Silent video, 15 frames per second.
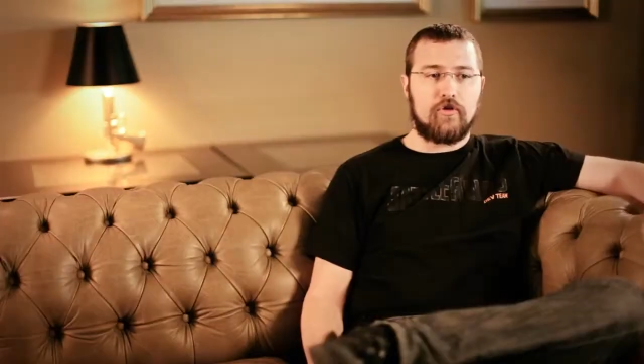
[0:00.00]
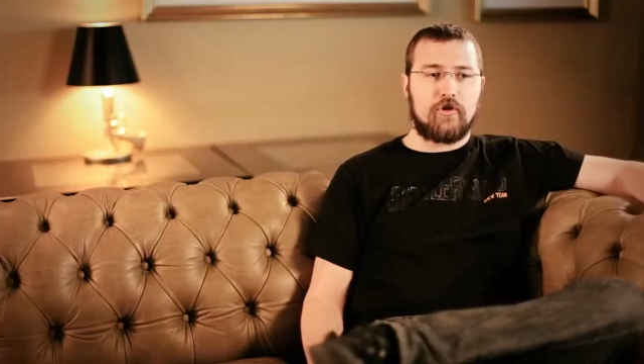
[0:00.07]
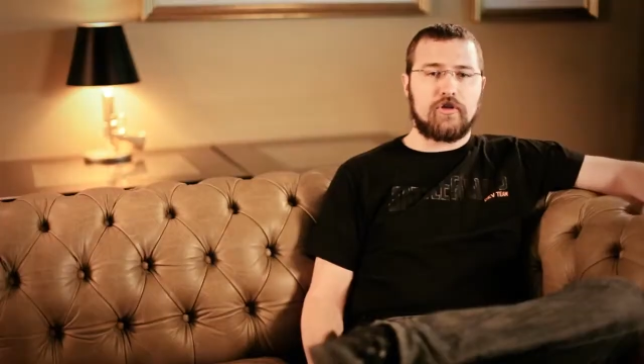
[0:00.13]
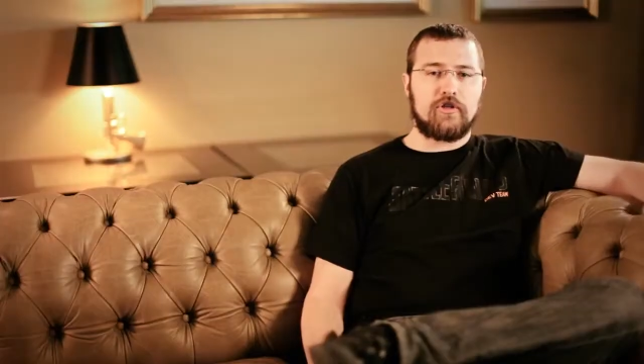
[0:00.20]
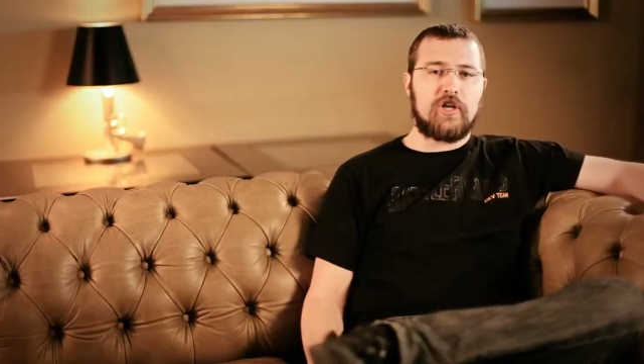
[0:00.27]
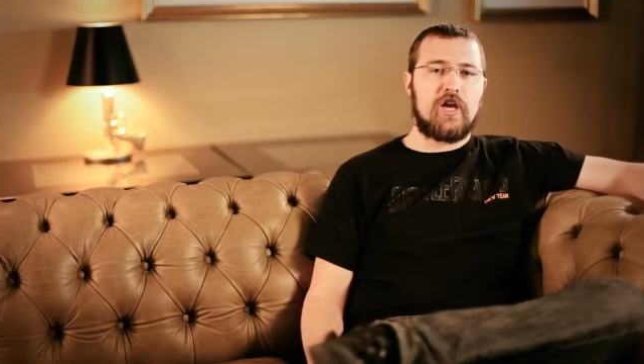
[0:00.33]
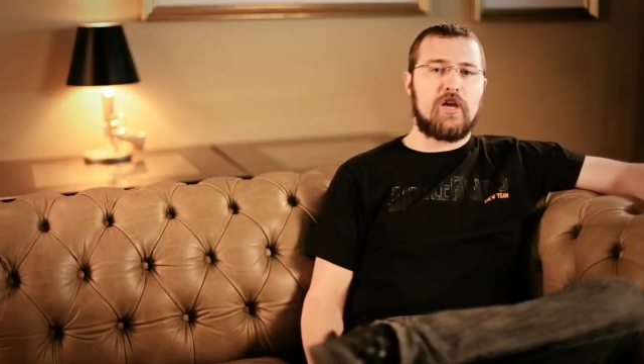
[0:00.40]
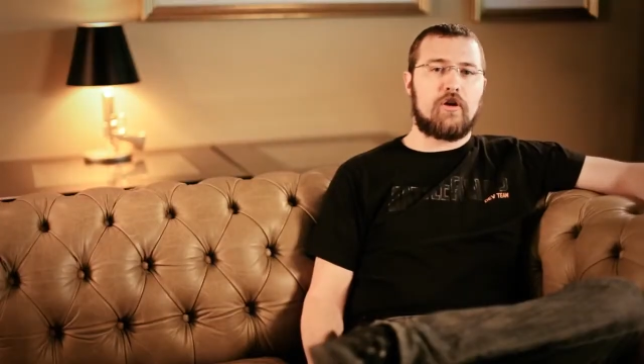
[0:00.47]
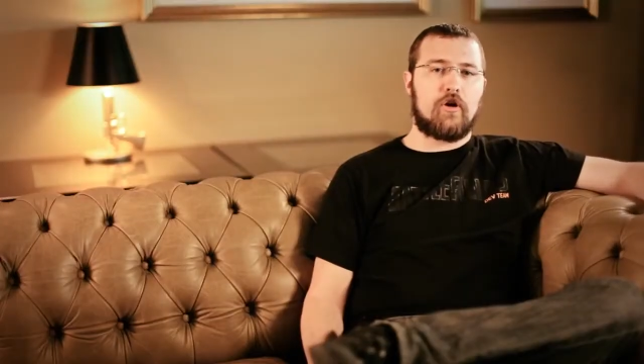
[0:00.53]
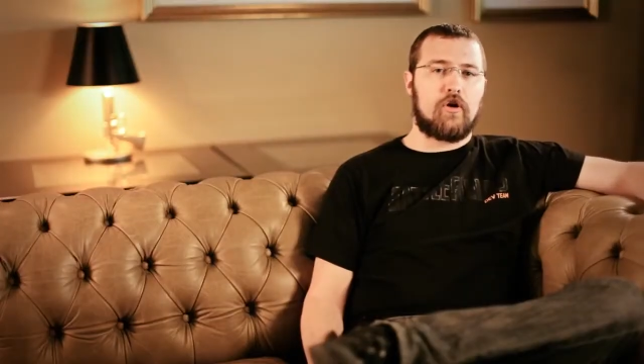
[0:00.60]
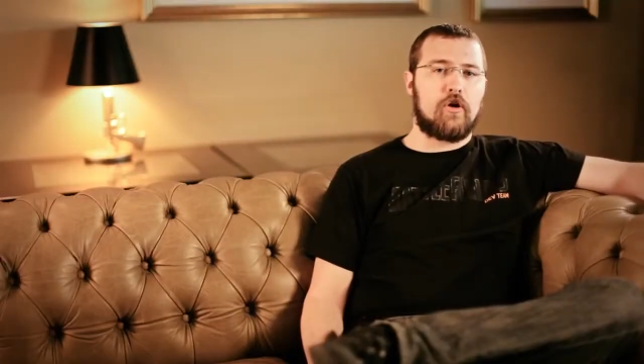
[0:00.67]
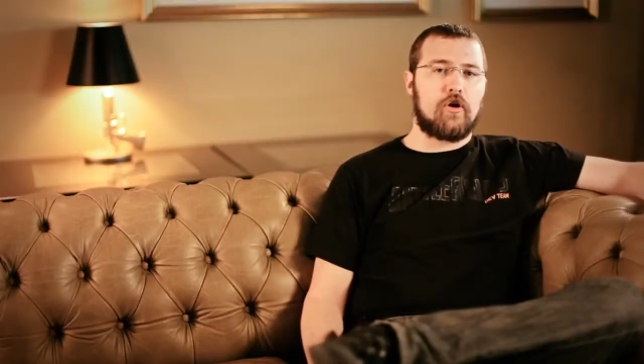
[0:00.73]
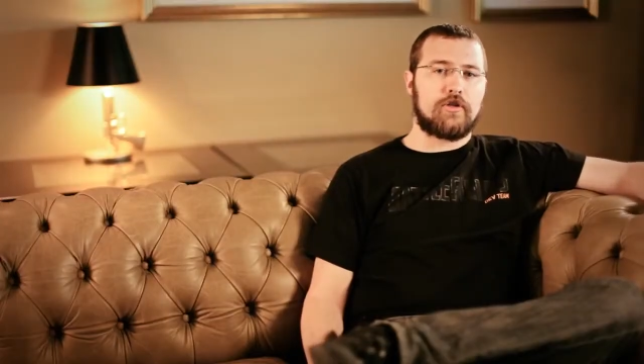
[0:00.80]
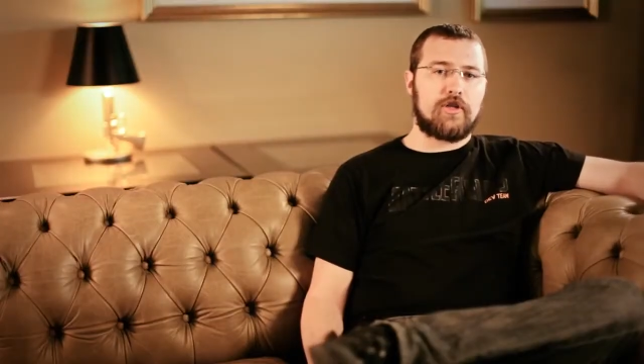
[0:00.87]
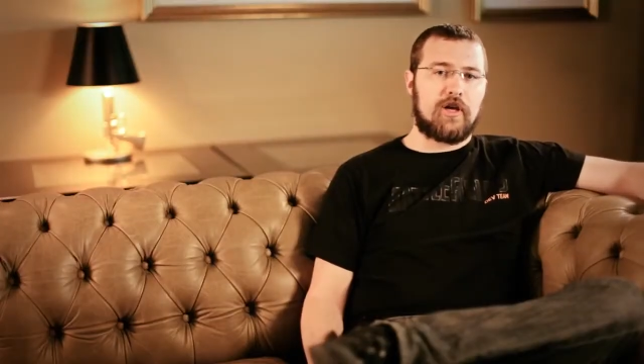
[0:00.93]
you can take
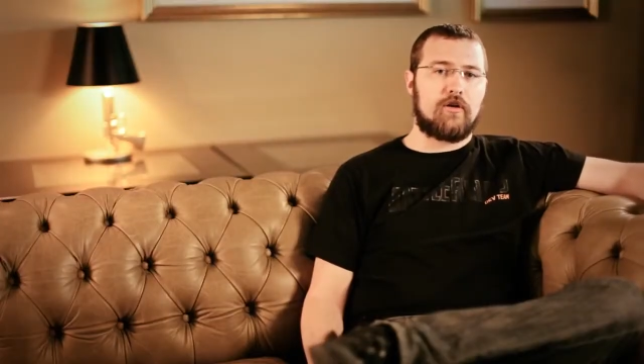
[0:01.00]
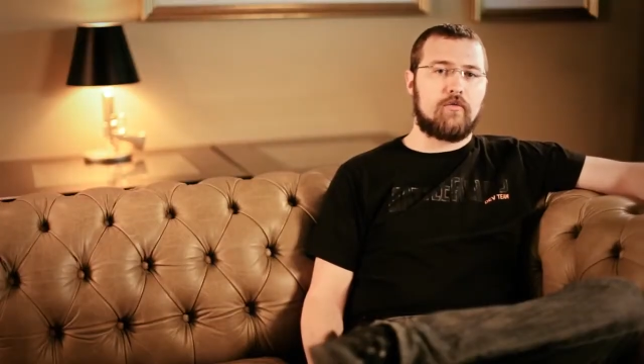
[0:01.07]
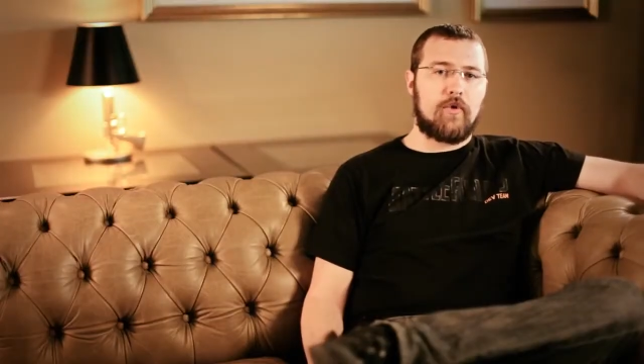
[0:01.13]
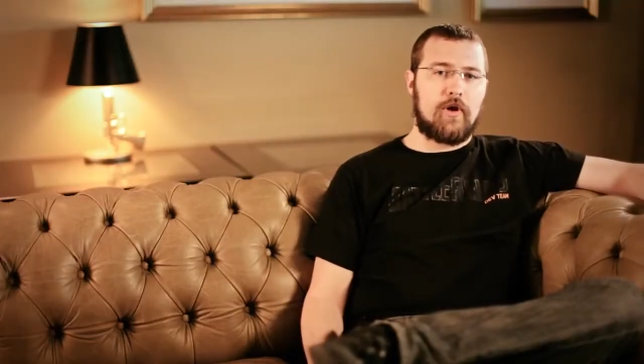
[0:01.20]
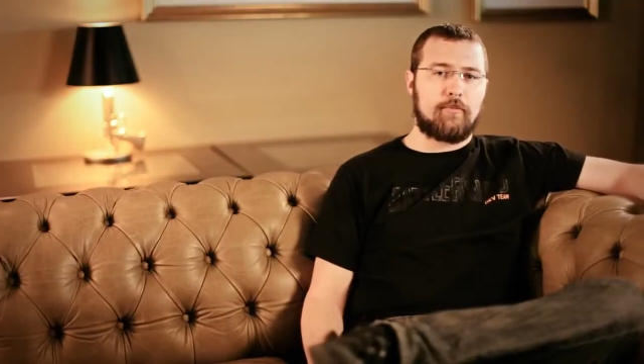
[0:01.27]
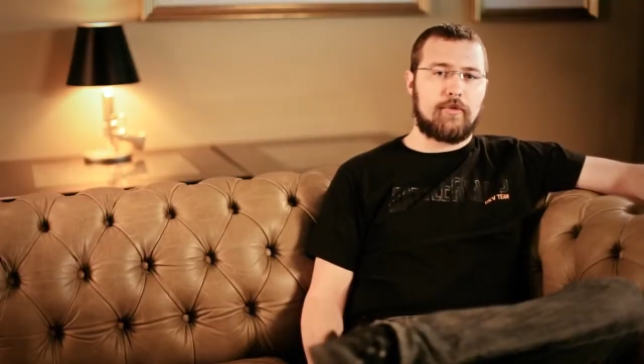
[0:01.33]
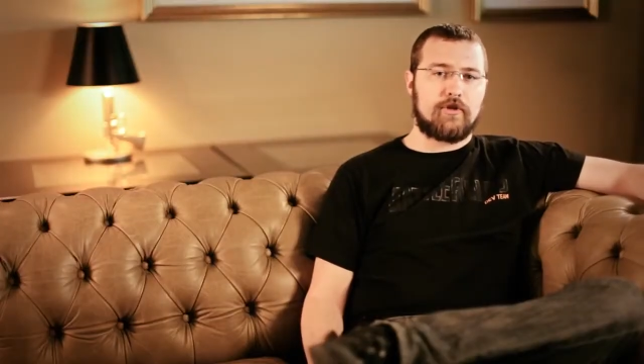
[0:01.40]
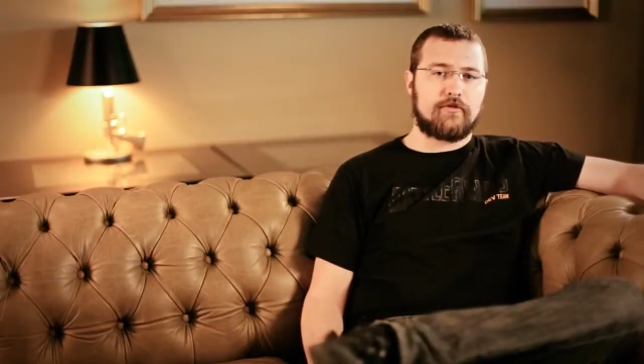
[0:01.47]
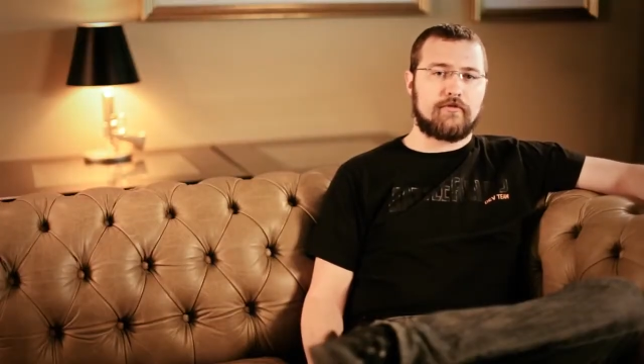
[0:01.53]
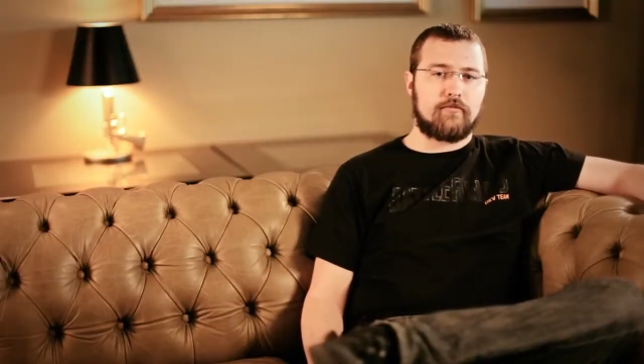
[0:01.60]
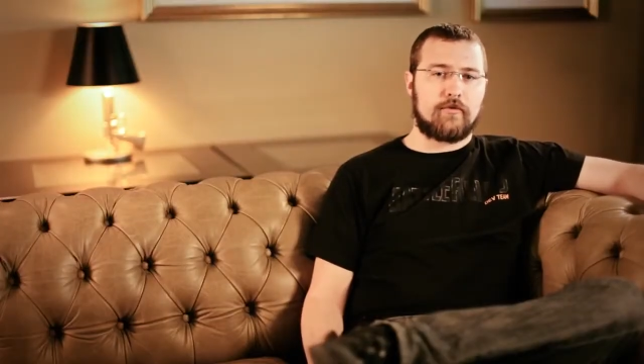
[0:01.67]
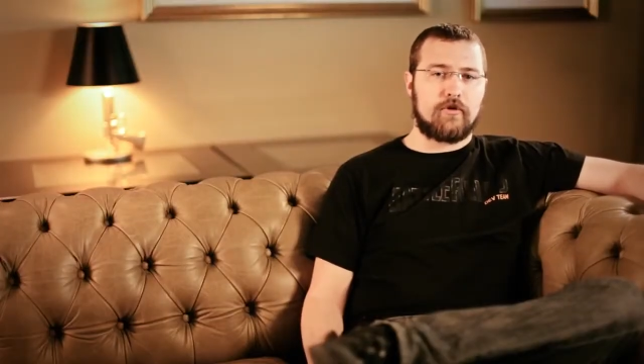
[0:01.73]
all 10 weapons from